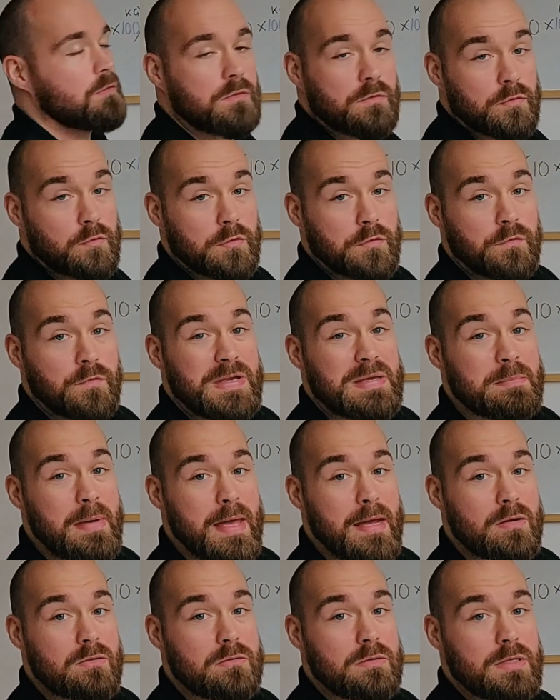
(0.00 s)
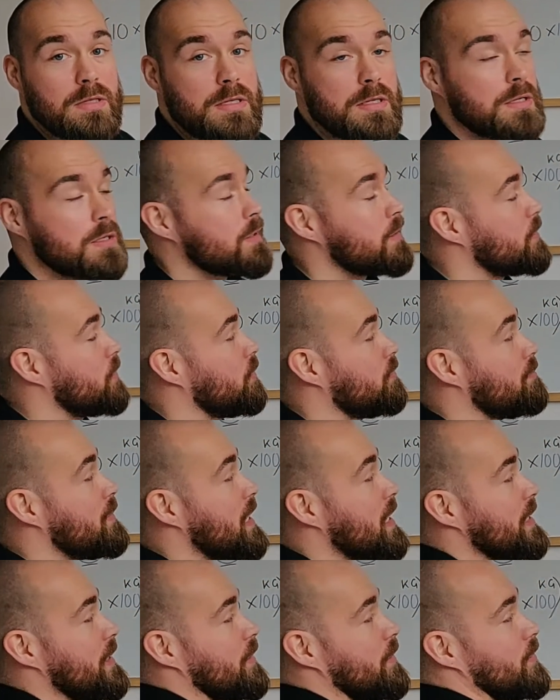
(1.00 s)
And for a female, you'll
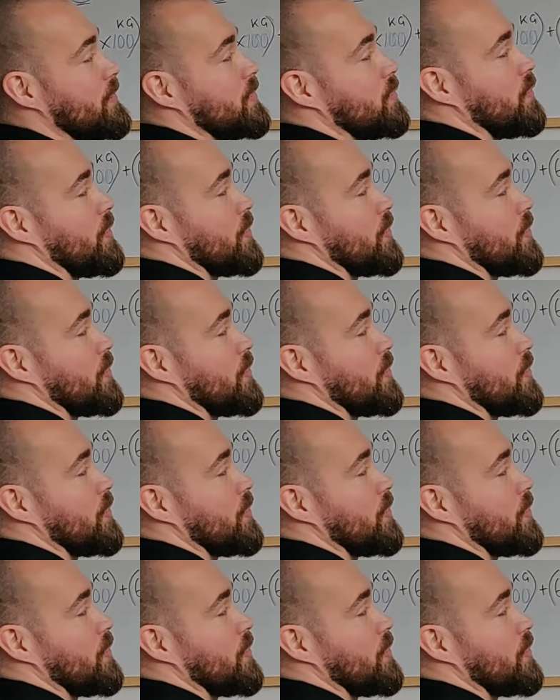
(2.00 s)
minus